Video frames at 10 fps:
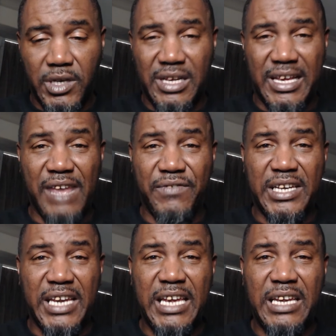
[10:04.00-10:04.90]
Heavy
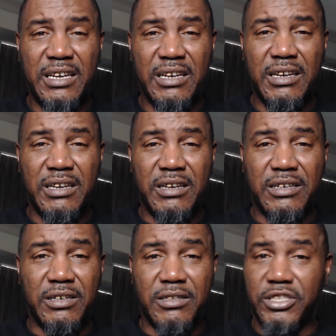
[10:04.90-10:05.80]
D
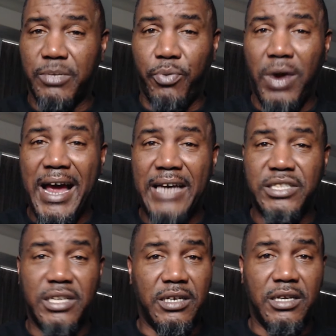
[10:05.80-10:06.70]
surprised
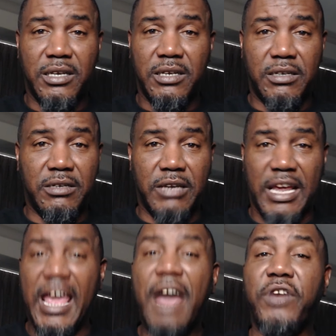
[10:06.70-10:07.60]

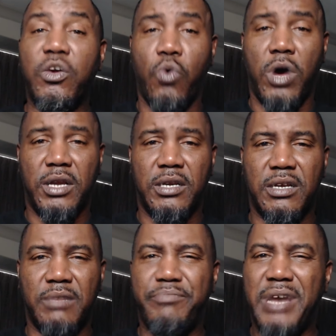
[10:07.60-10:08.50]
everyone
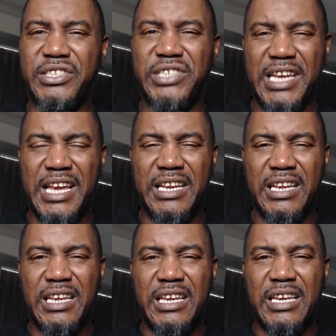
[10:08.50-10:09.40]
by saying
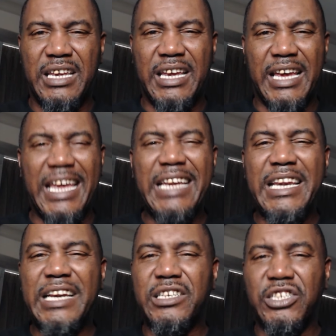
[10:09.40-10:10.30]
he
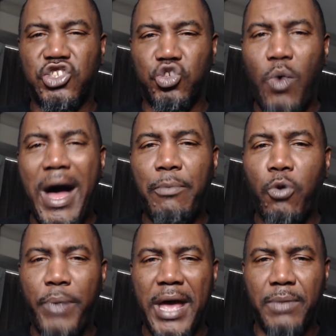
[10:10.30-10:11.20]
needed to squabble
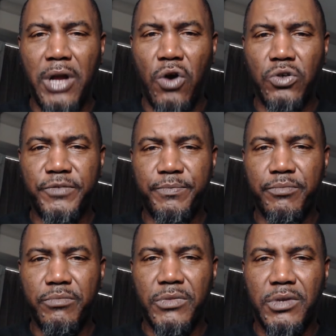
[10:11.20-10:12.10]
Pueblos
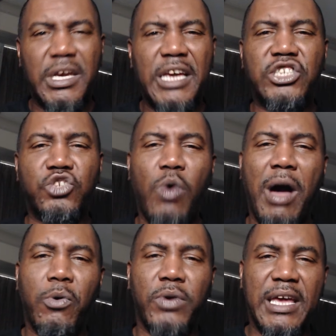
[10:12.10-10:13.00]
and
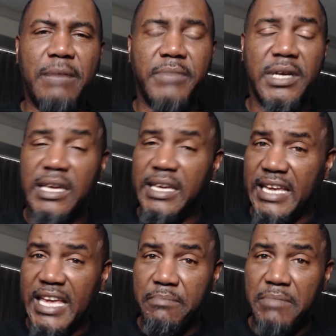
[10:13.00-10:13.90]
squabble him
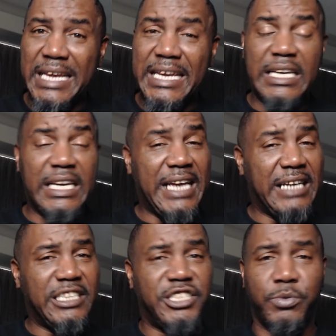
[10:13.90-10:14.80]
immediately. Now
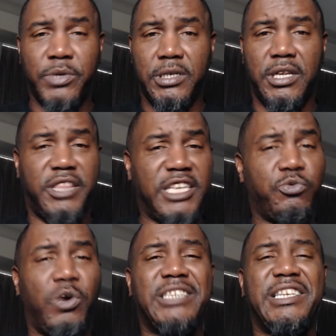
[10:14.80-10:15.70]
this was this
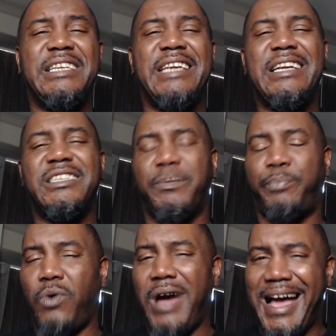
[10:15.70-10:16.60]
was indeed a
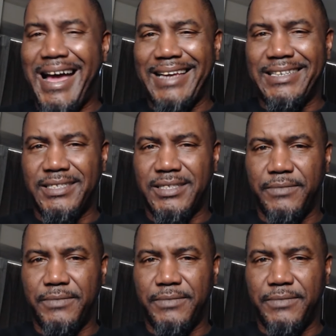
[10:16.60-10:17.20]
surprise.